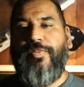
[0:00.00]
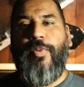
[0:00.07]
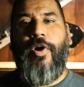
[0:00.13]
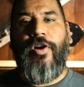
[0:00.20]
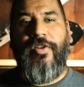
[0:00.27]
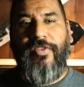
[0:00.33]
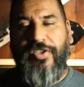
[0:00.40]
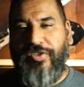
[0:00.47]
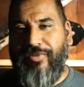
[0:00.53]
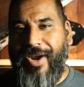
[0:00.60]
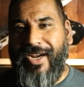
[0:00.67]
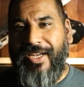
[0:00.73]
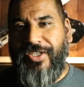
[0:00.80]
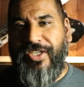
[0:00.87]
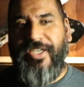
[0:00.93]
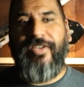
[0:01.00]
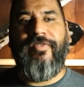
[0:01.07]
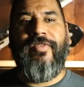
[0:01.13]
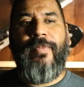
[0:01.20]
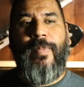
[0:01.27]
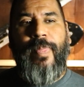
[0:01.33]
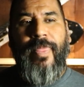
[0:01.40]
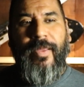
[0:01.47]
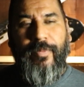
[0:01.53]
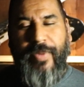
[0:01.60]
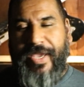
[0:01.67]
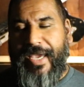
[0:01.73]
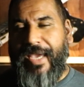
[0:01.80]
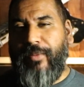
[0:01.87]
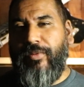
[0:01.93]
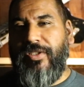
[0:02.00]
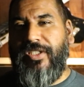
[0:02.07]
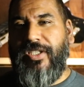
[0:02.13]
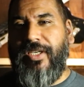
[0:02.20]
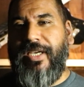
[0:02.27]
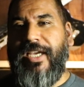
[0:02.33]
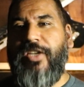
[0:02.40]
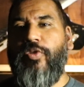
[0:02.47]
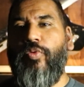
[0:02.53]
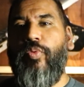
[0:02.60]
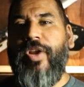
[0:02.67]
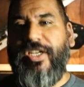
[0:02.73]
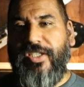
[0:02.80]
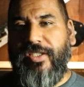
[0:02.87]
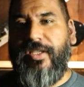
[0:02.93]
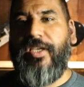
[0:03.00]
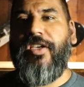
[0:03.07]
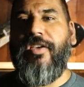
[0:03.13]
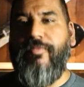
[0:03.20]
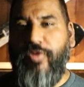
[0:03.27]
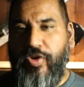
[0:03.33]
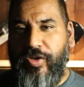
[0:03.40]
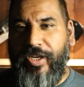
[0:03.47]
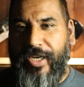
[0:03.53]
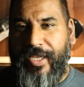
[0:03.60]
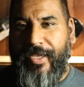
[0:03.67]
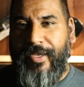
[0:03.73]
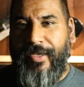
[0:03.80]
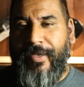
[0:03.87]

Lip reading: part of the strategy of being able to enrich the community,